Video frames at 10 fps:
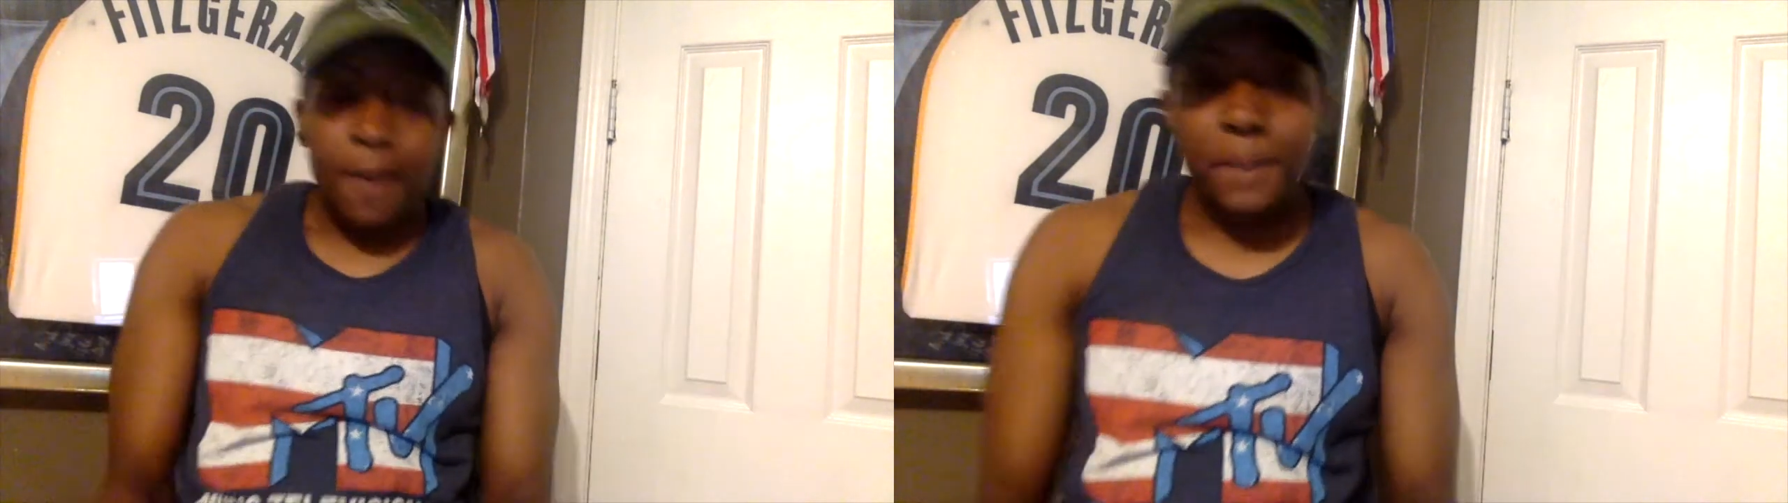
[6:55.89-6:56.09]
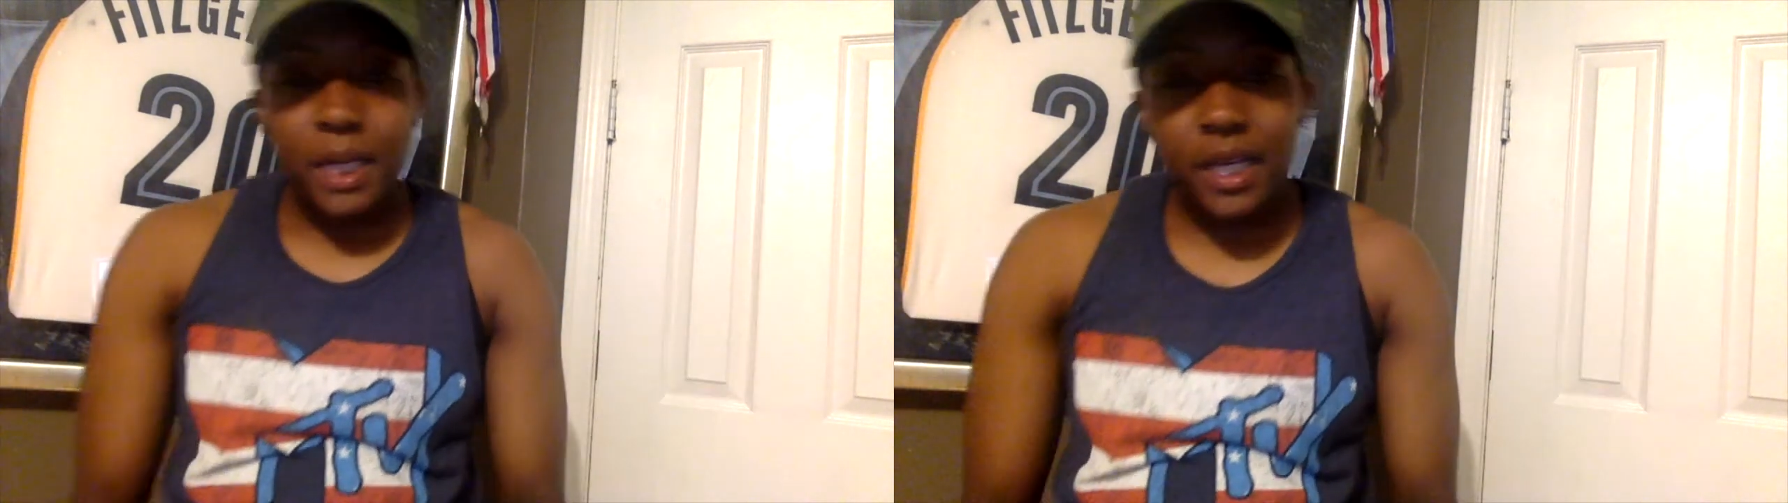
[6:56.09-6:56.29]

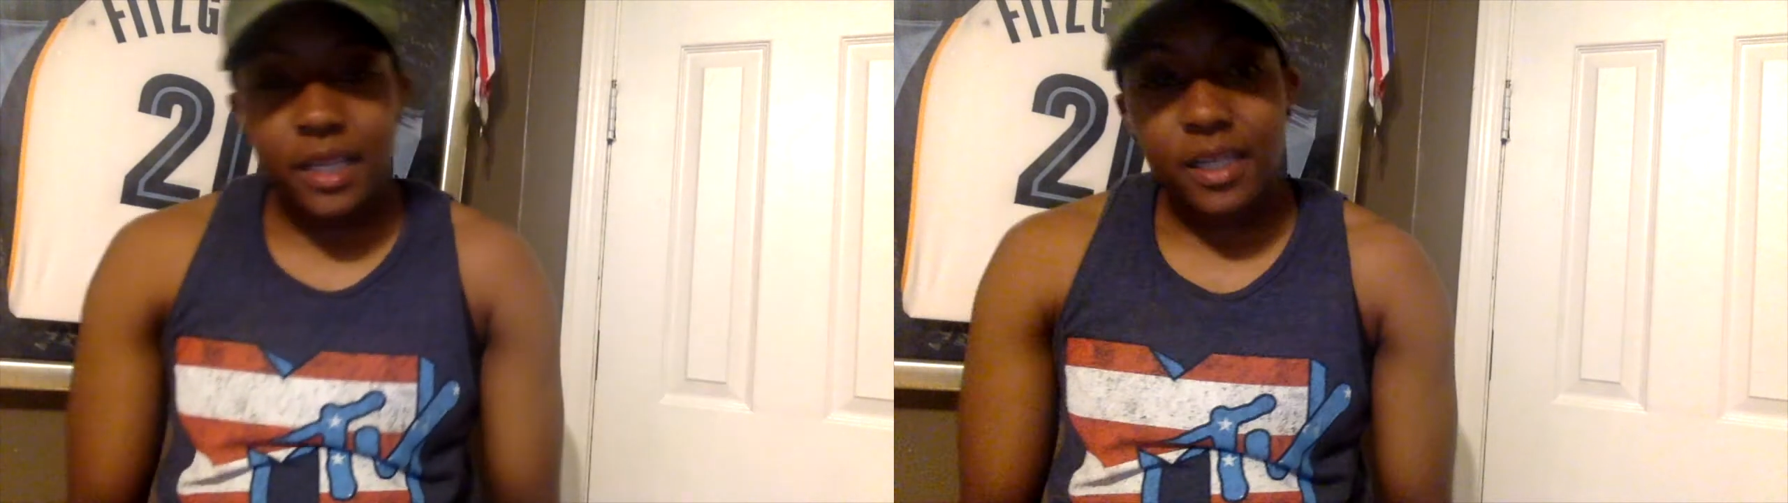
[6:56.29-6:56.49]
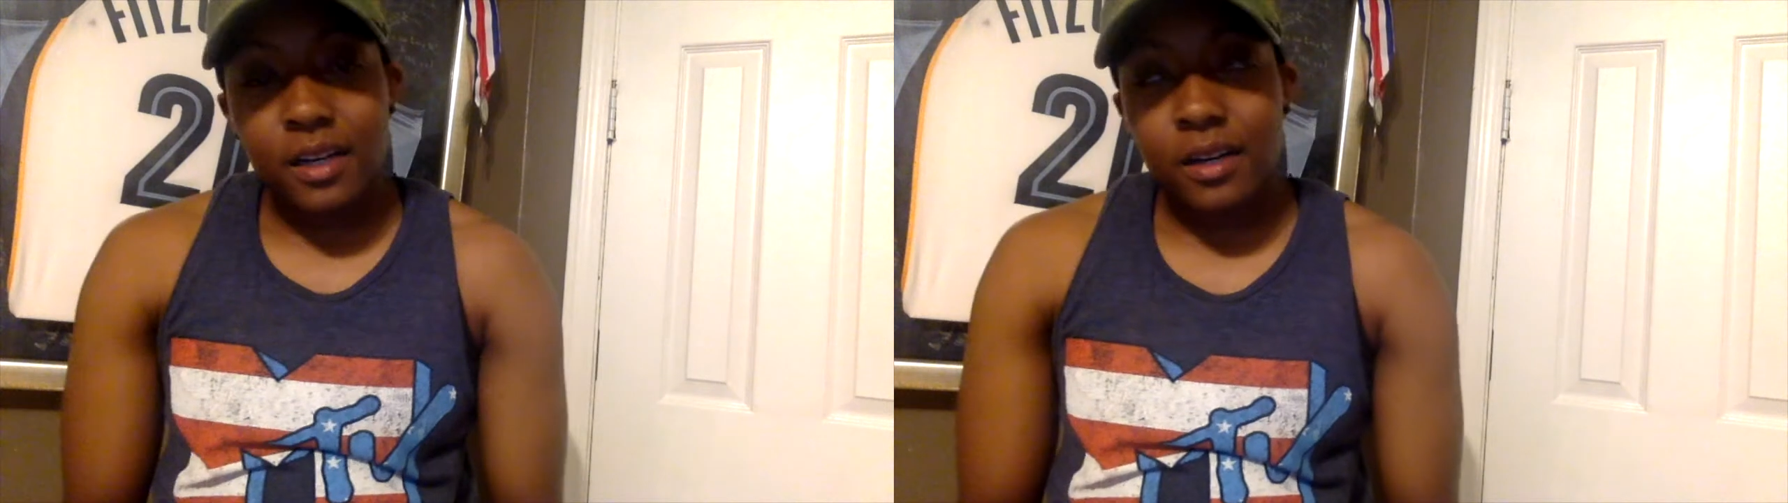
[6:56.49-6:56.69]
But
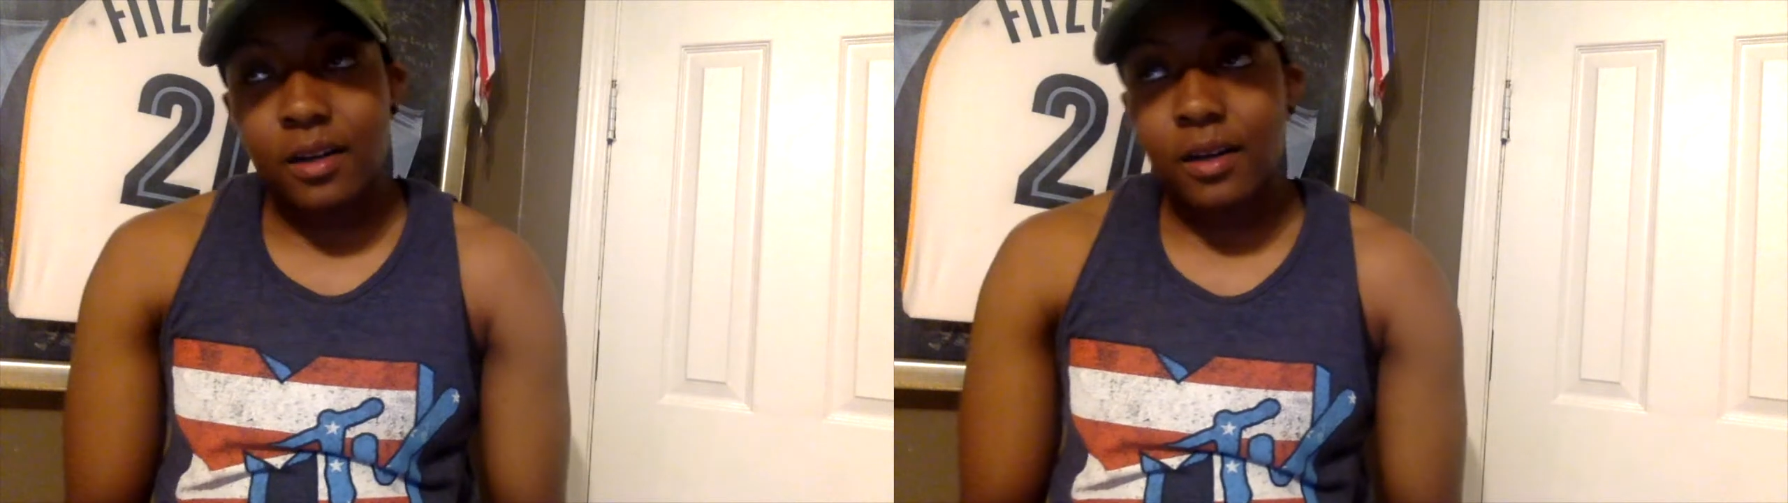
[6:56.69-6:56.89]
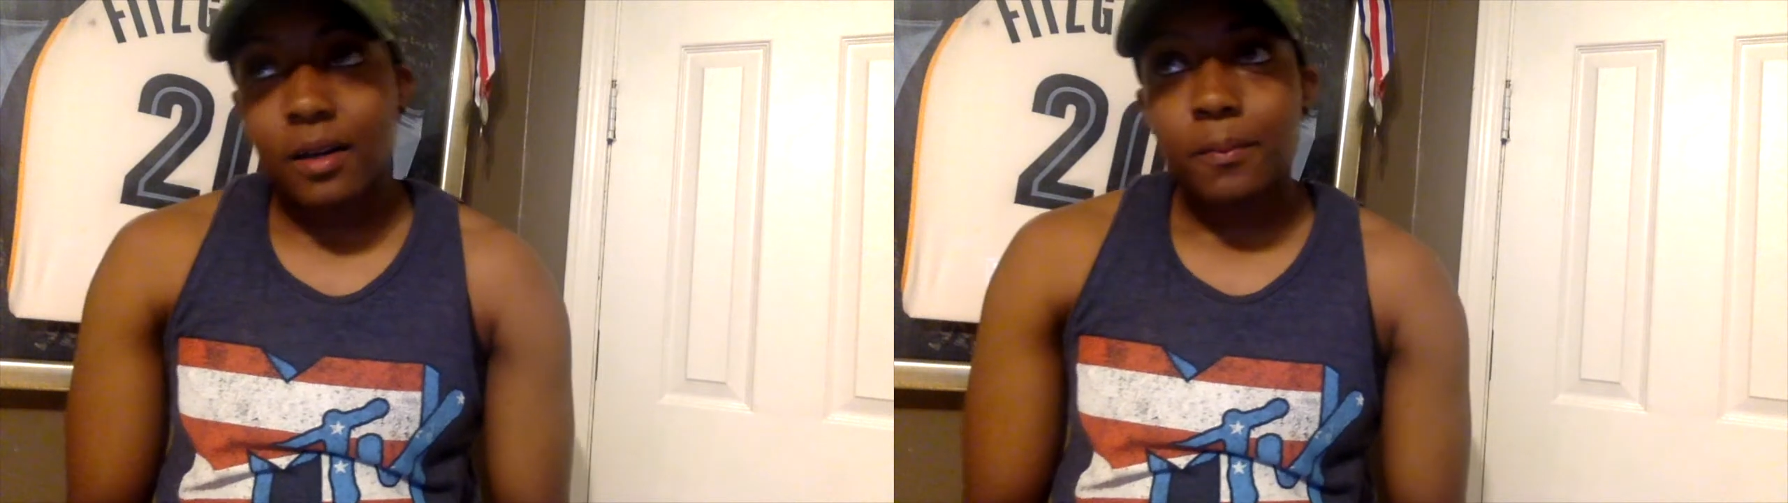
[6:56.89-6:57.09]

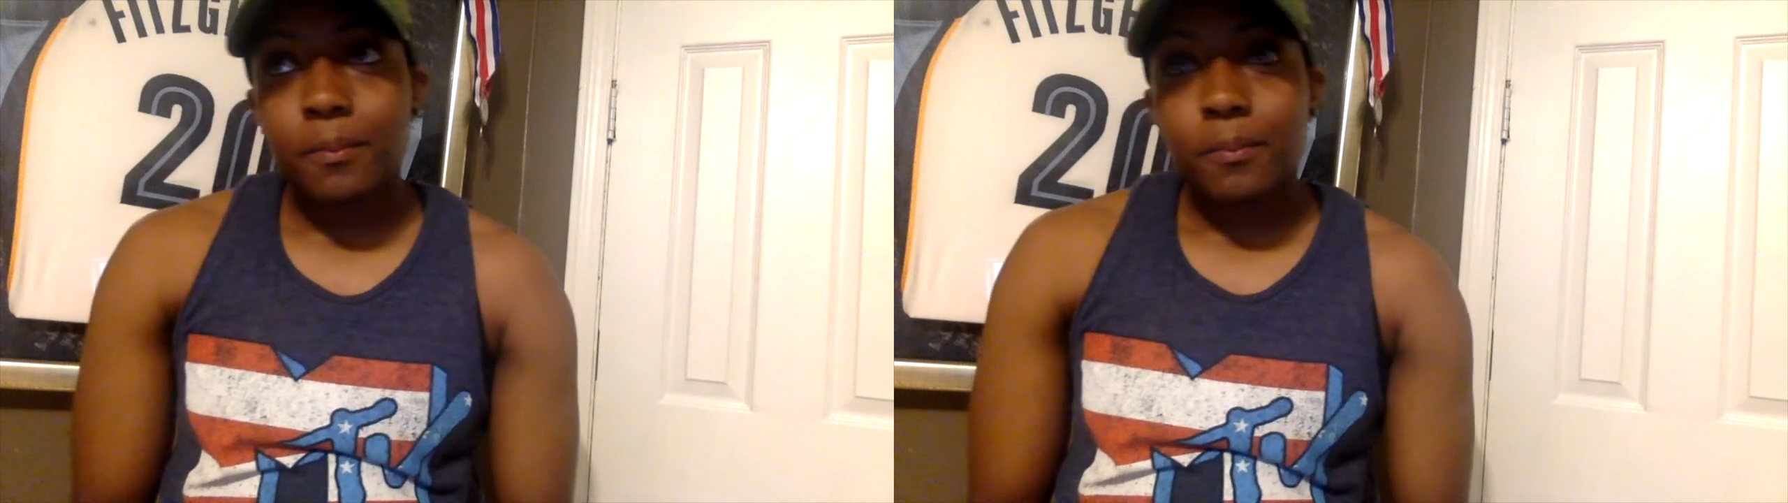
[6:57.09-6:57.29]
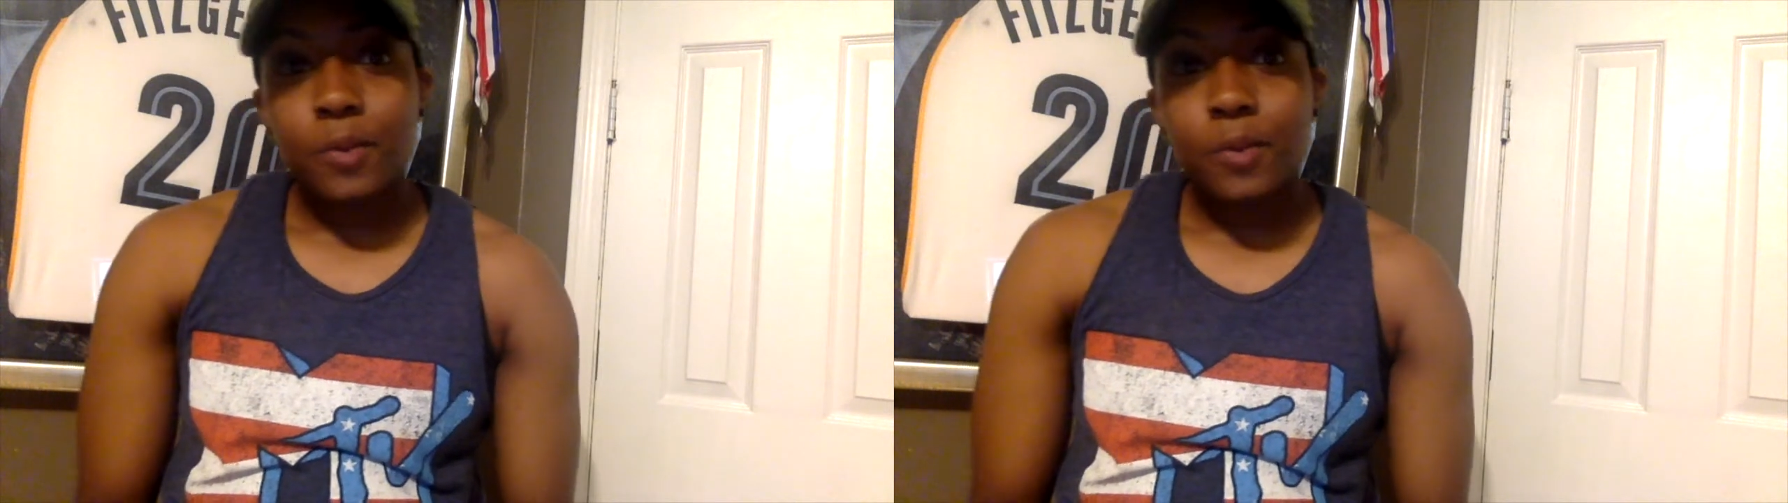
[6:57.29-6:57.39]
um,